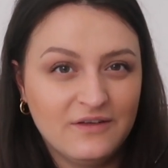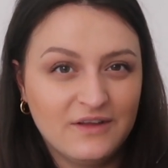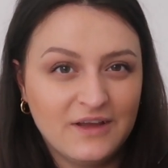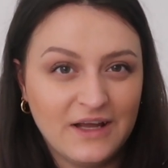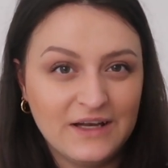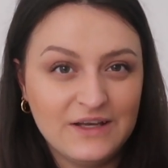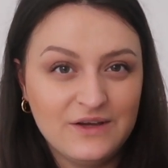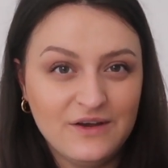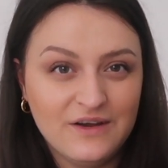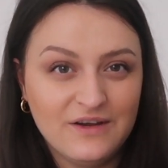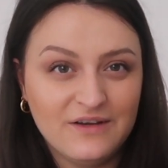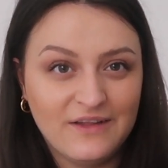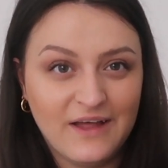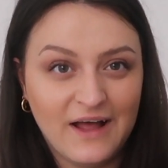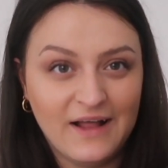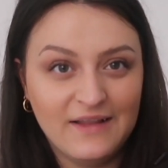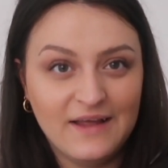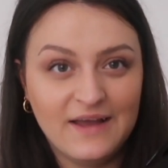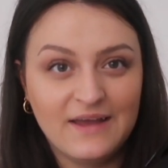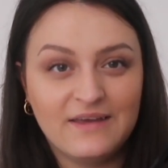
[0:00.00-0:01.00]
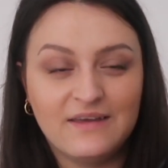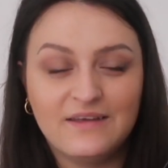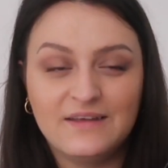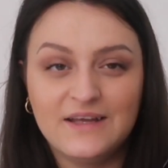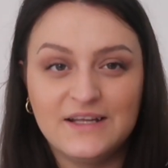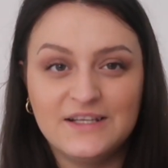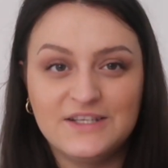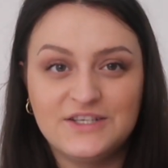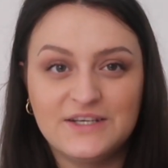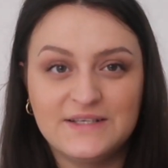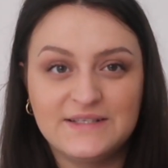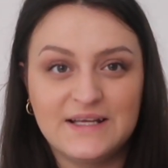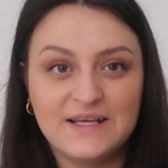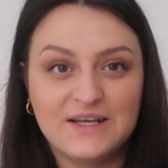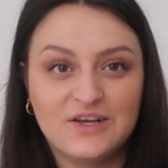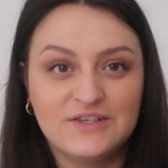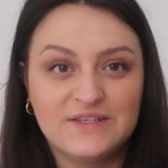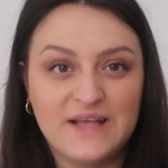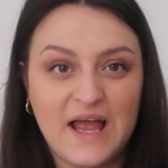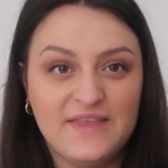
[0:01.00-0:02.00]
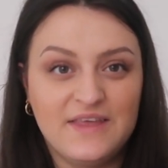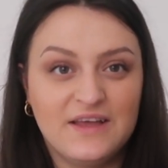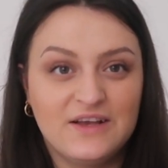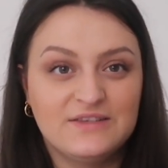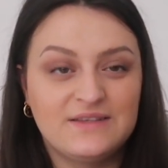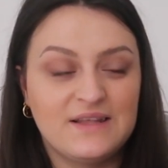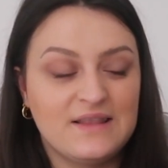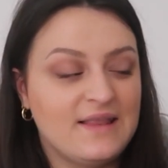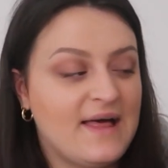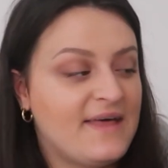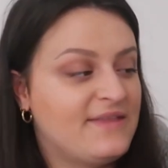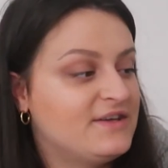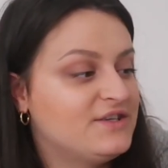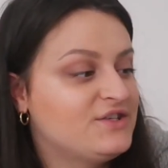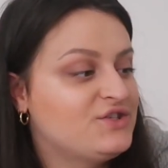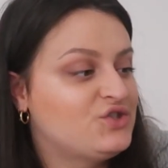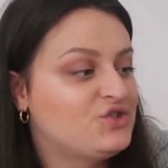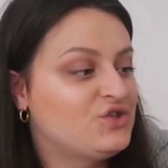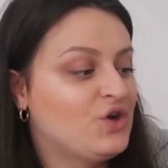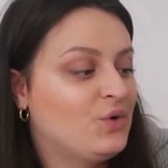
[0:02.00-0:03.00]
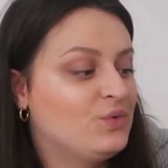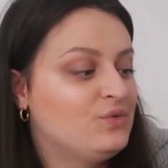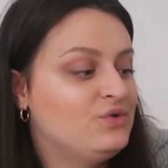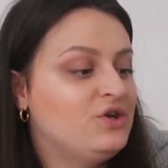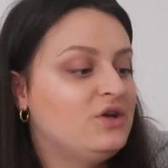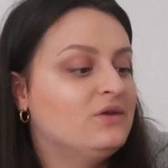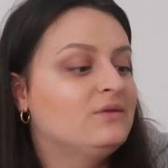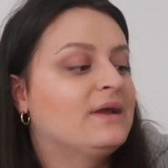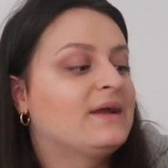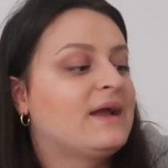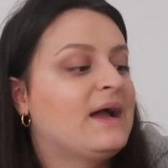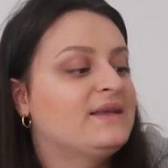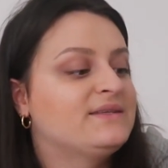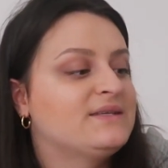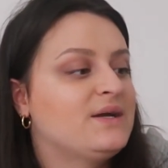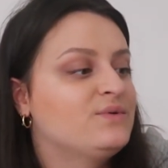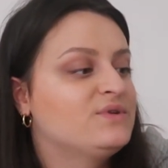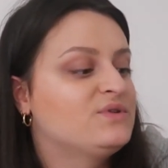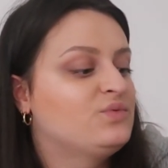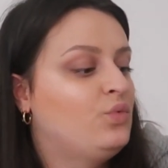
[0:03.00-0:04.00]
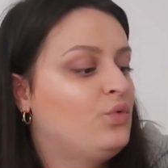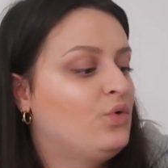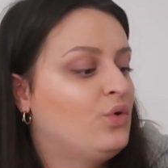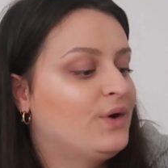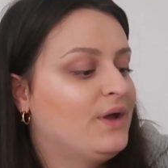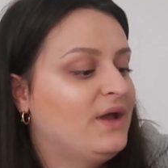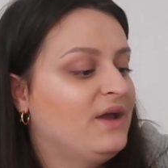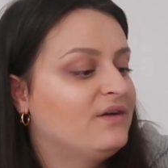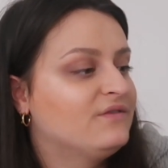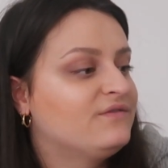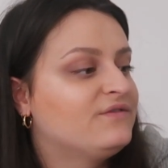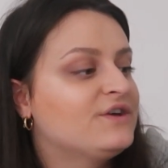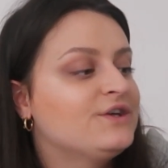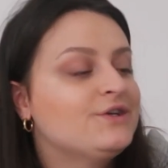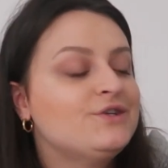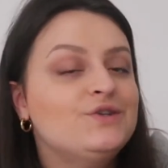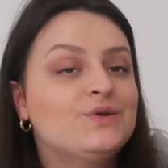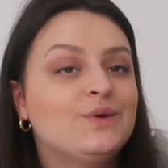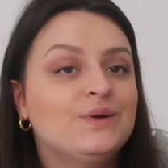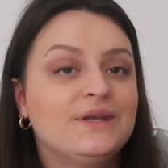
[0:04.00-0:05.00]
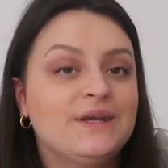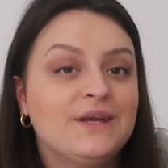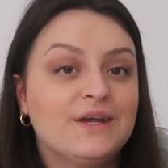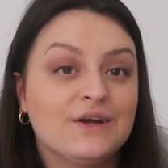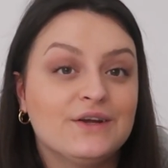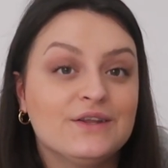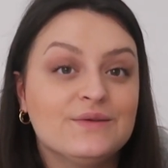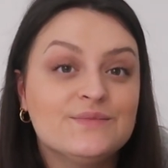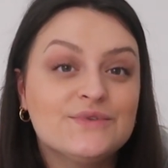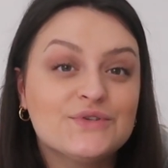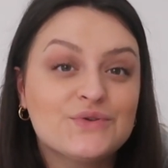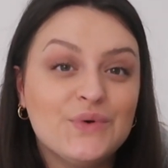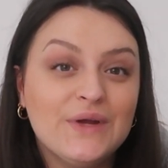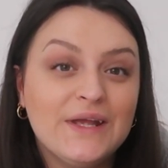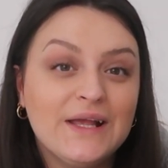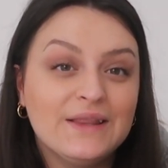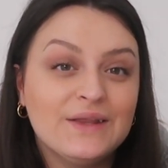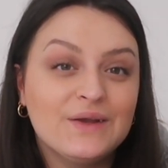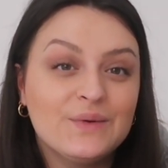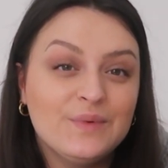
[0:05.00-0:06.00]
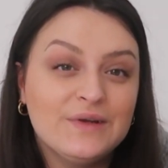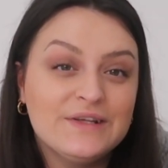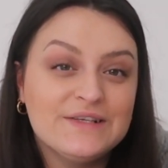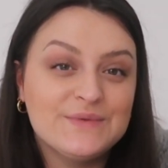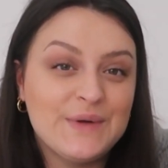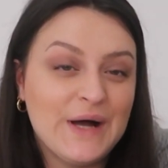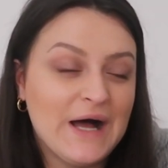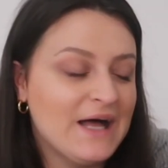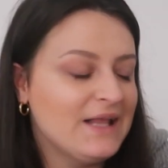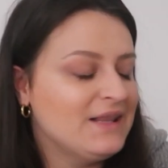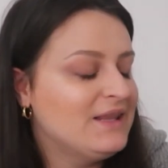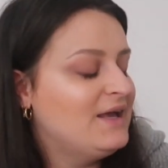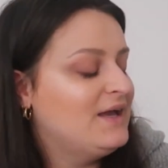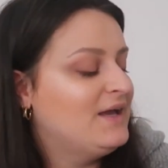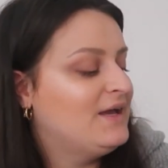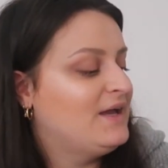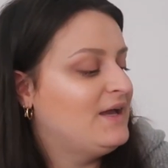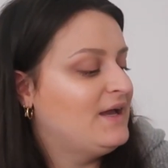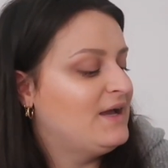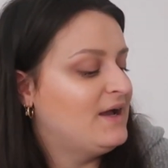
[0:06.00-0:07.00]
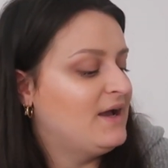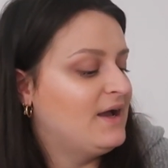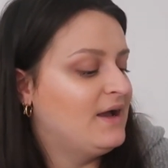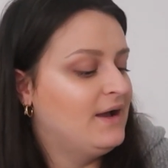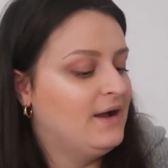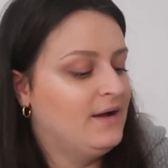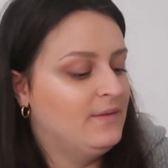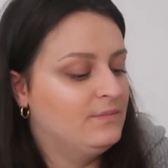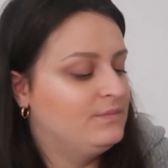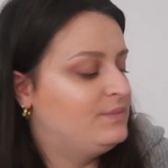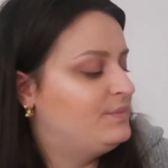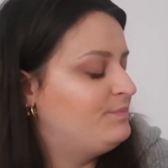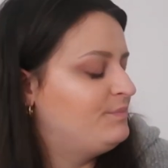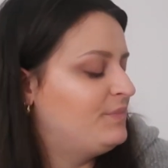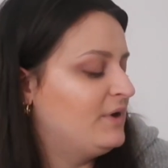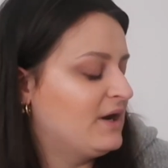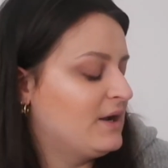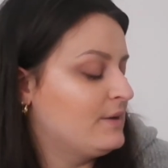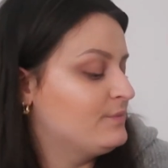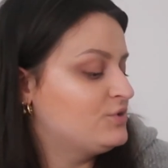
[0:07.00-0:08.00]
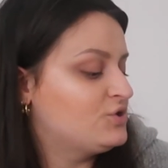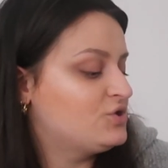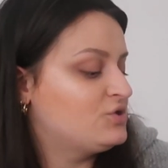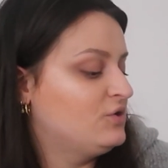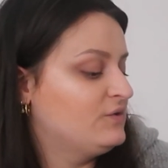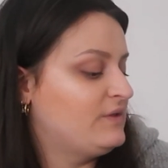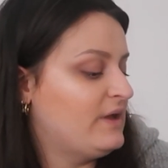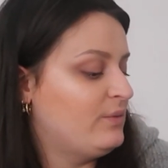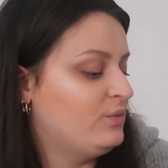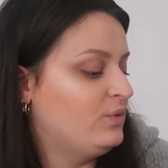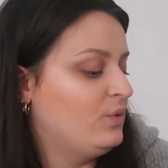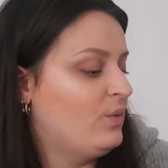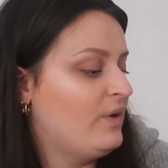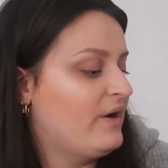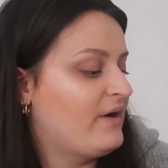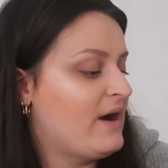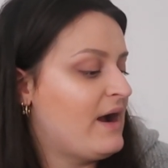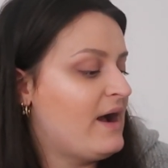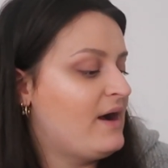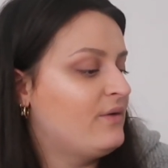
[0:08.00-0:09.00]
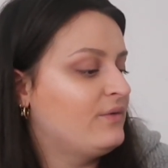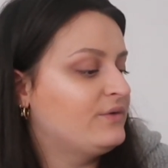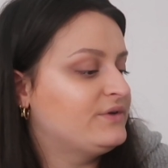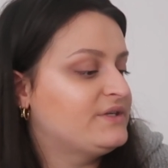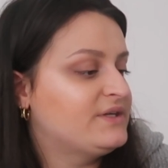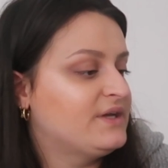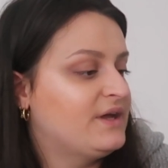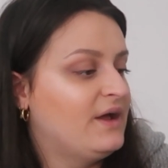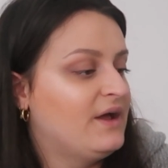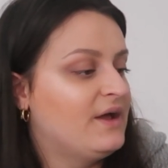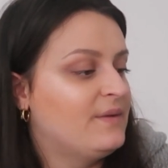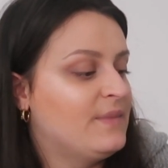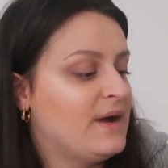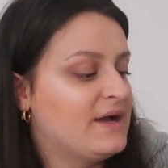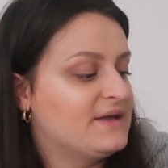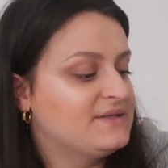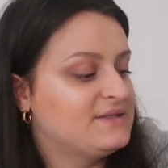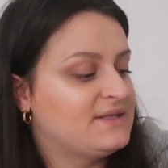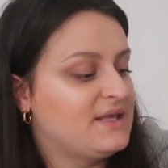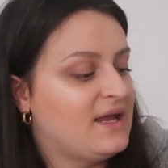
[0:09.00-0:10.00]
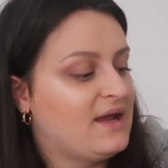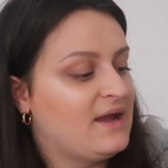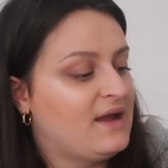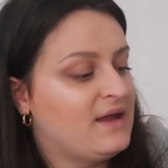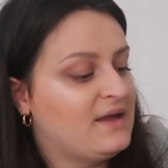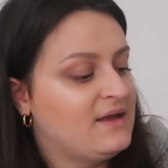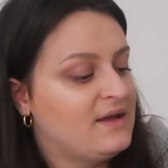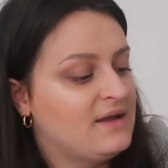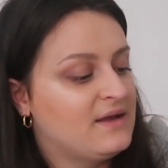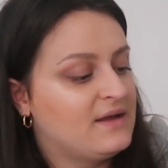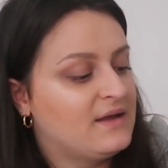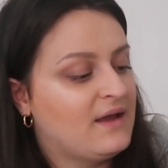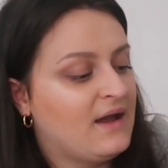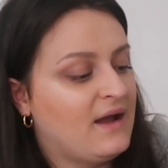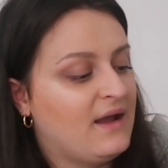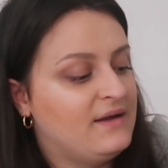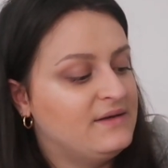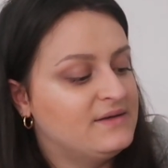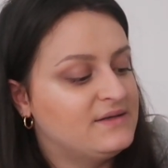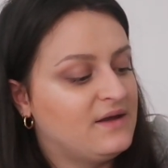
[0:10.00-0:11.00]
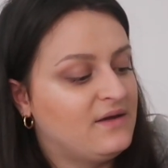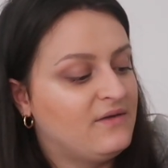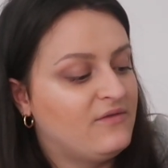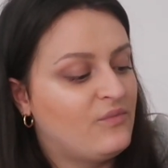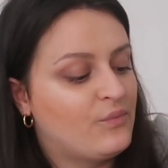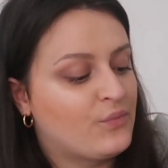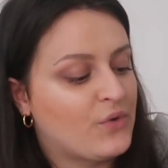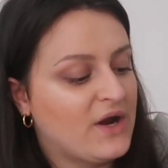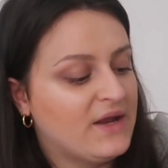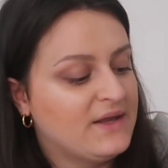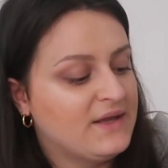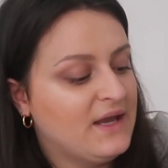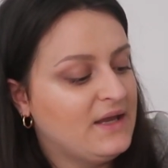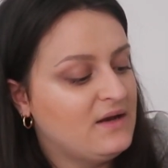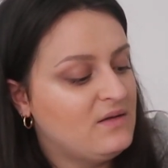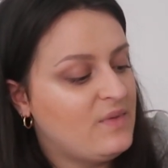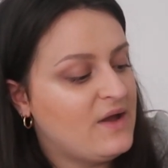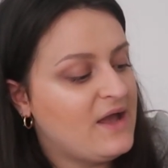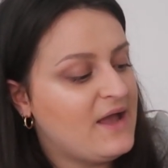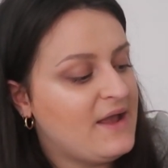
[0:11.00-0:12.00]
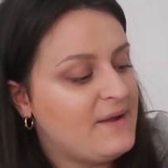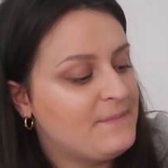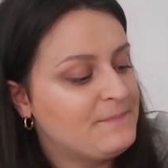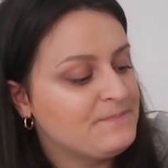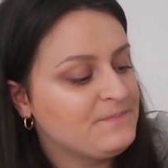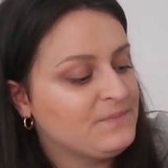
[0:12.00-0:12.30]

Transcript: Can you hear that? Like, it's just because I think the leather's so new, like as I was walking at first you could hear them squeak a little bit as well. But I'm sure that will wear out as they kind of break in a bit.